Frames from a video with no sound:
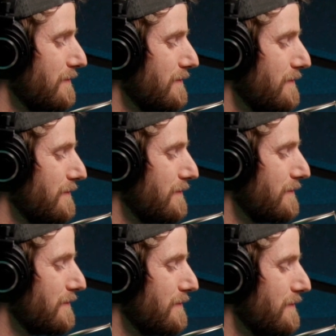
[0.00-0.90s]

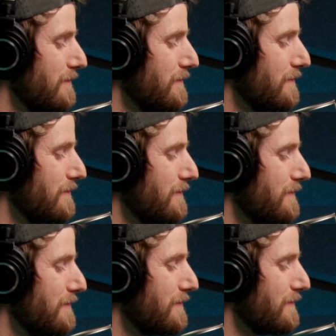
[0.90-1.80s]

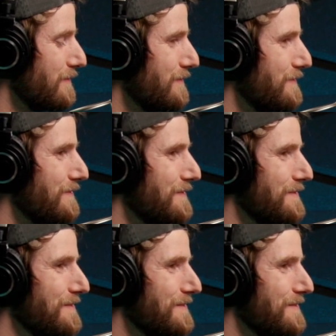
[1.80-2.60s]
[no speech]